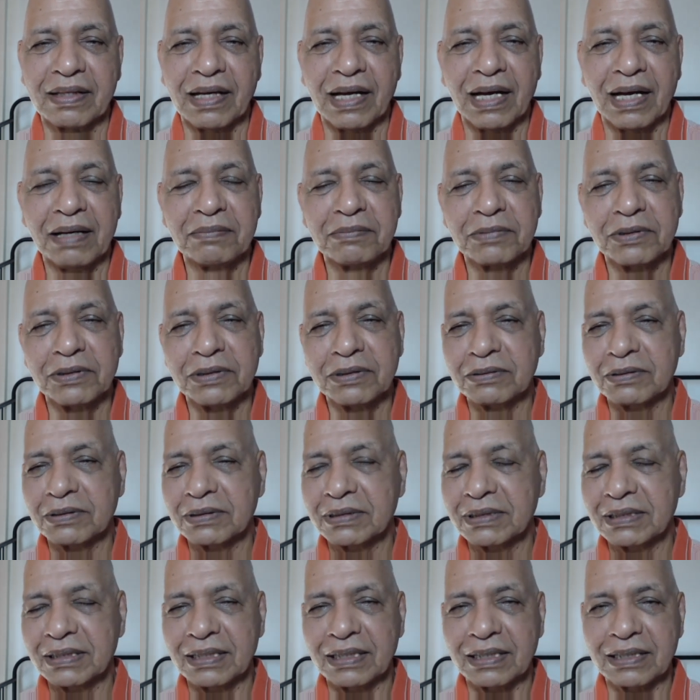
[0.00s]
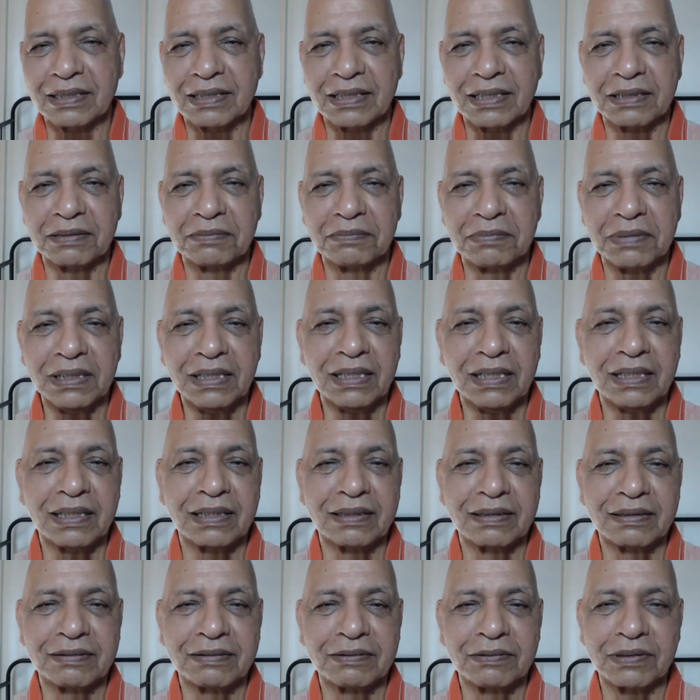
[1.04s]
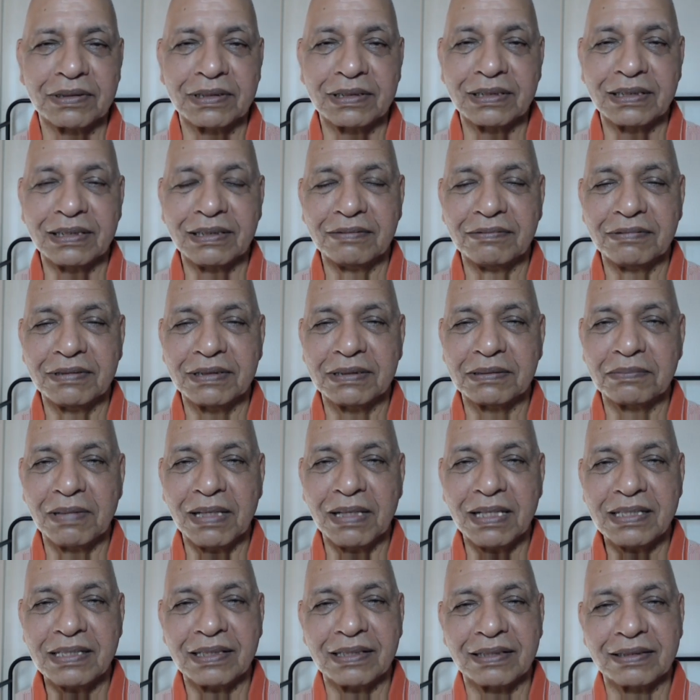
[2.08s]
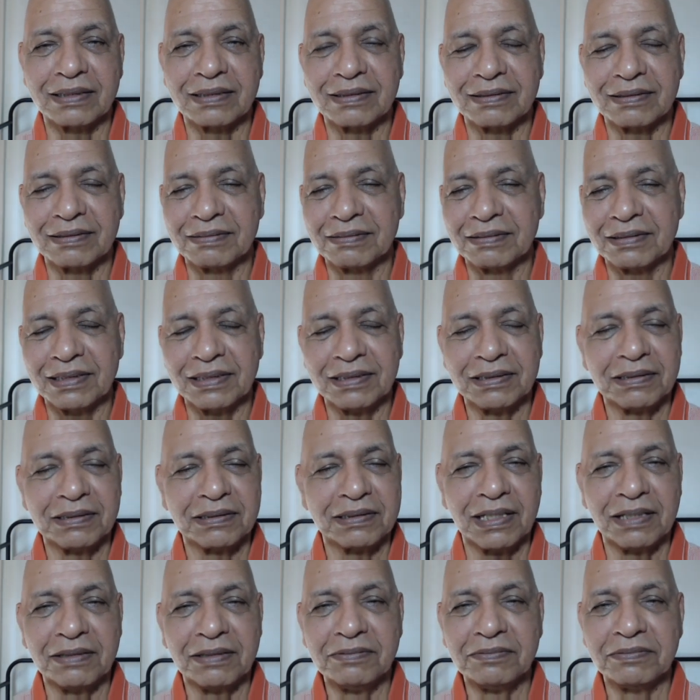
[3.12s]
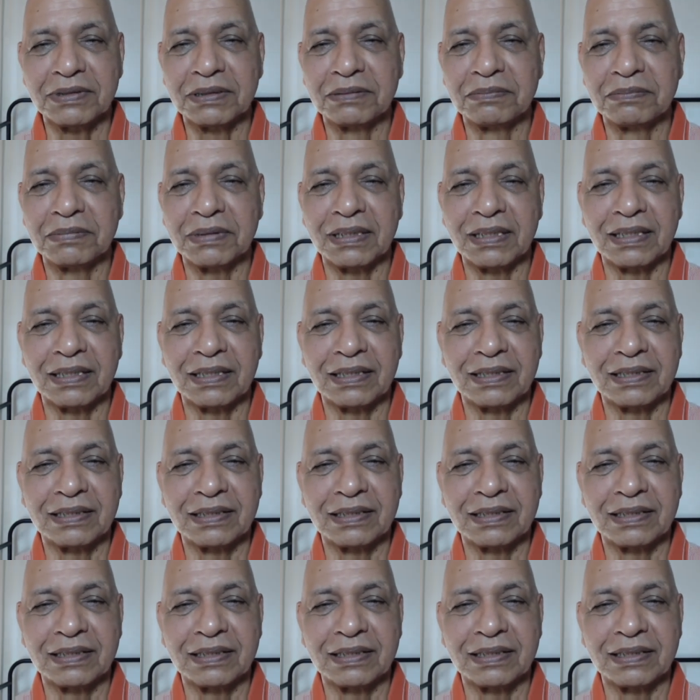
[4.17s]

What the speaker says: I am going to see a great being to receive his blessings. Just come with me.